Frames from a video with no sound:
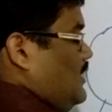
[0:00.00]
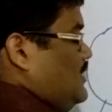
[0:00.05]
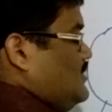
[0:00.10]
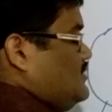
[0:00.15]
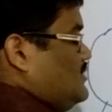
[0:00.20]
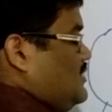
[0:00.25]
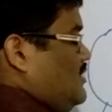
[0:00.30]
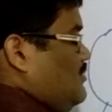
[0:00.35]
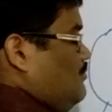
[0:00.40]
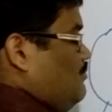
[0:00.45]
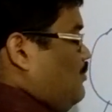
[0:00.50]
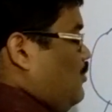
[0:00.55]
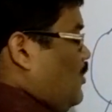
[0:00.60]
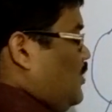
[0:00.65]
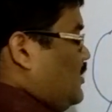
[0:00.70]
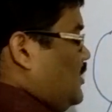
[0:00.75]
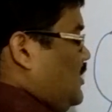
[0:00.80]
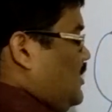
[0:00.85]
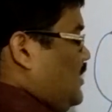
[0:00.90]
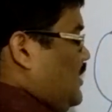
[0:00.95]
is
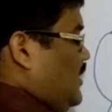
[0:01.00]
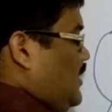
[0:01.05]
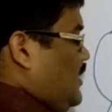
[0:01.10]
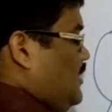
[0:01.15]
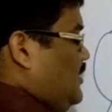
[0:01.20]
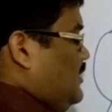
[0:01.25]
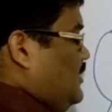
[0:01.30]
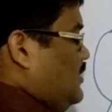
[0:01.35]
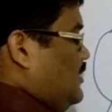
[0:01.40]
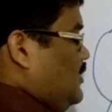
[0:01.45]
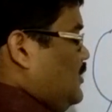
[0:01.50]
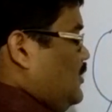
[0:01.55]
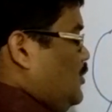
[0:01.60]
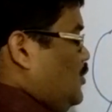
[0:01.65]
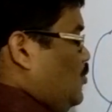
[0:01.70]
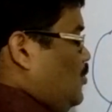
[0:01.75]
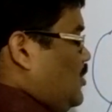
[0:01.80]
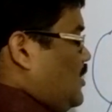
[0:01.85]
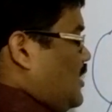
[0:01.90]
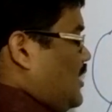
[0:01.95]
important in
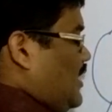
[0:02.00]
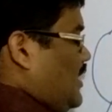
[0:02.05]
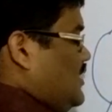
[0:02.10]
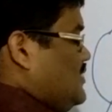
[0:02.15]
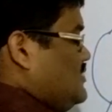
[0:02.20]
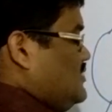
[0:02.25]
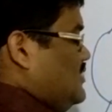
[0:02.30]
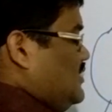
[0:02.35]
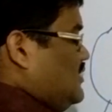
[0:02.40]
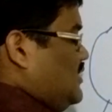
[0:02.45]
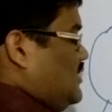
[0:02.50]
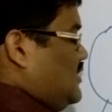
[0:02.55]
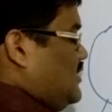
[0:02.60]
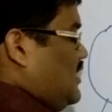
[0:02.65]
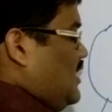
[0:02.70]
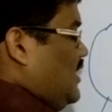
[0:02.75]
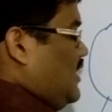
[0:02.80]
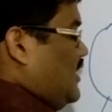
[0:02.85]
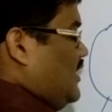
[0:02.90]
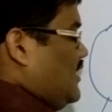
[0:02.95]
neutralizing the
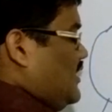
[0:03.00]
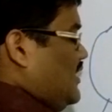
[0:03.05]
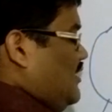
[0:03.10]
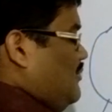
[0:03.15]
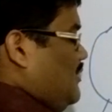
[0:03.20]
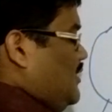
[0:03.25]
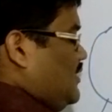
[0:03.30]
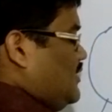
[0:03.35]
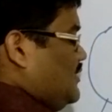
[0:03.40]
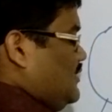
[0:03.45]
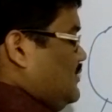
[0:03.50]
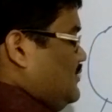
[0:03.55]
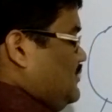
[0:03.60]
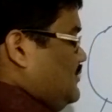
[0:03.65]
target element.